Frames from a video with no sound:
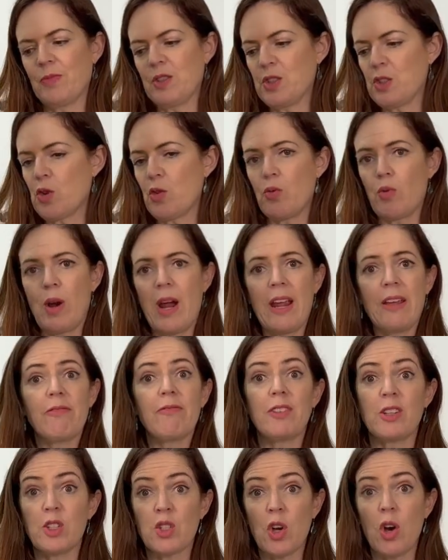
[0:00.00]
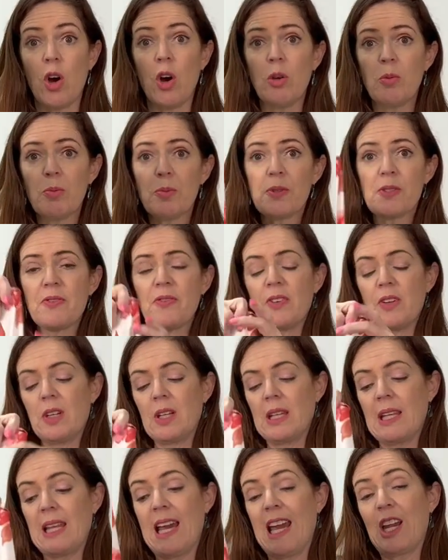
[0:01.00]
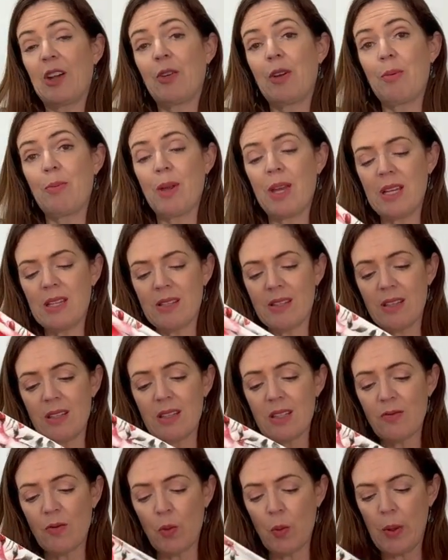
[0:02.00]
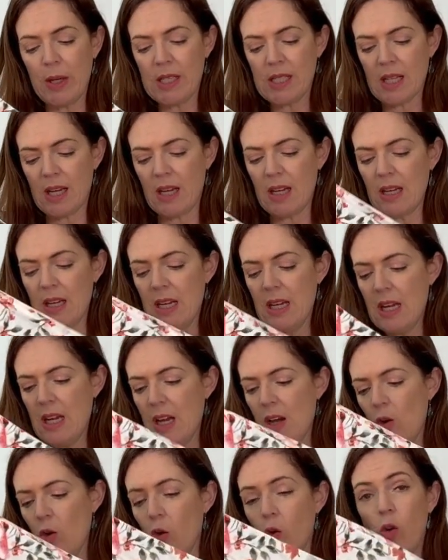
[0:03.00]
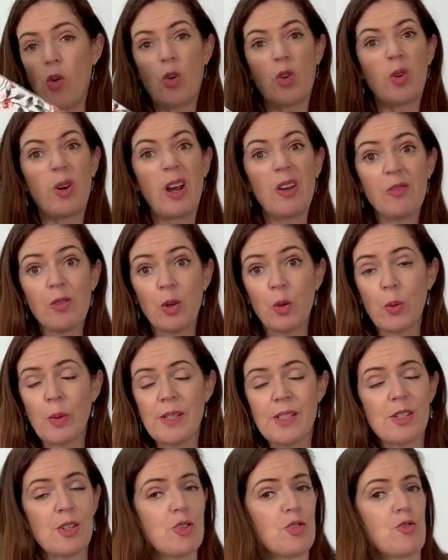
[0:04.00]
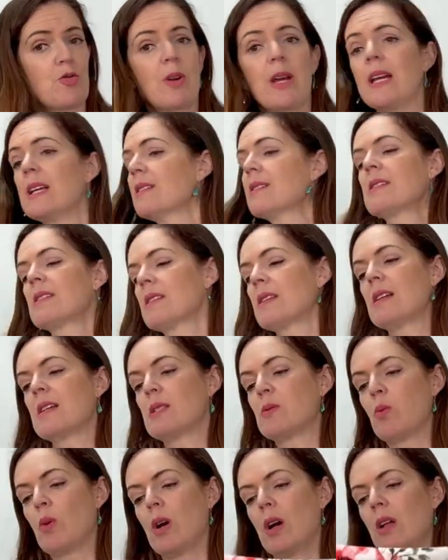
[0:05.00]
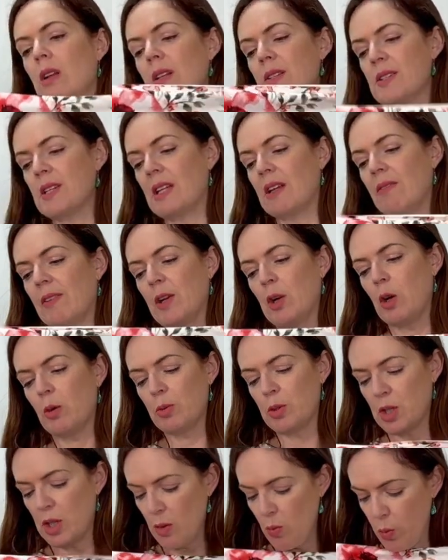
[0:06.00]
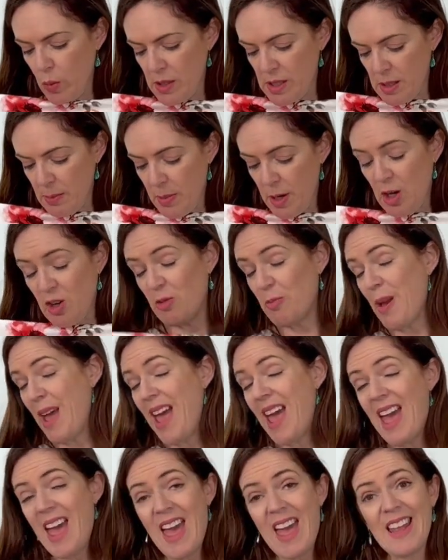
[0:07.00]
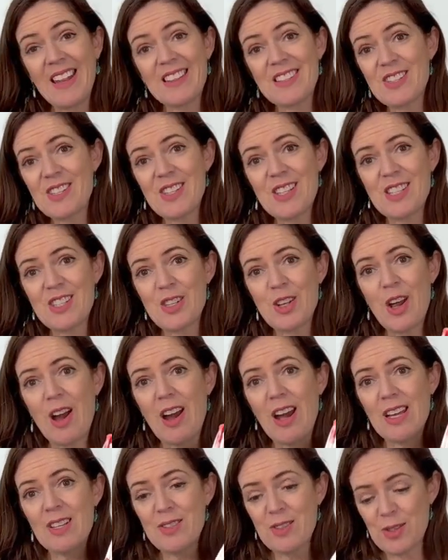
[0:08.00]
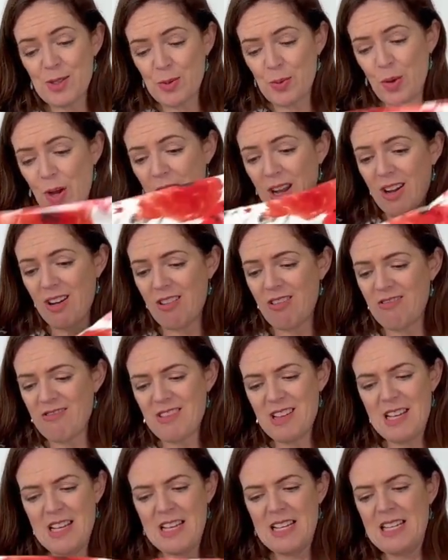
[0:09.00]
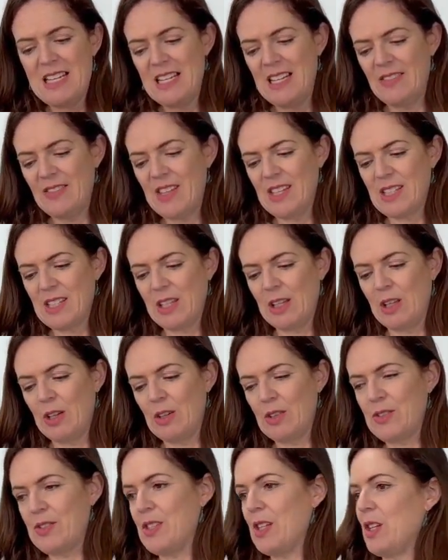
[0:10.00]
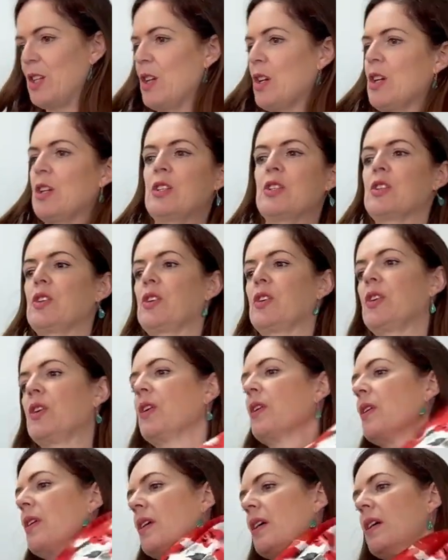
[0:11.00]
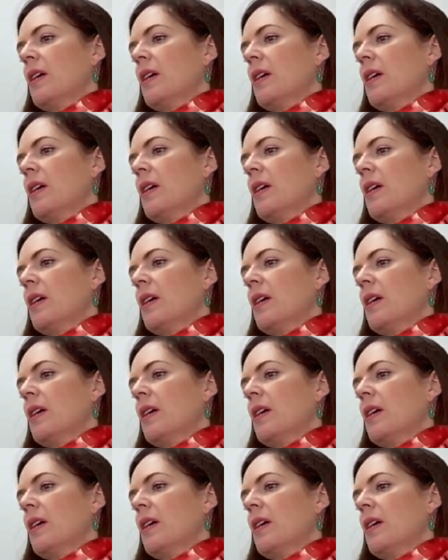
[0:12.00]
It's great for tops, for layering pieces for winter, or great for a winter dress as well. It's a lovely option. Winter pair of pants is nice as well. There's lots that you can do.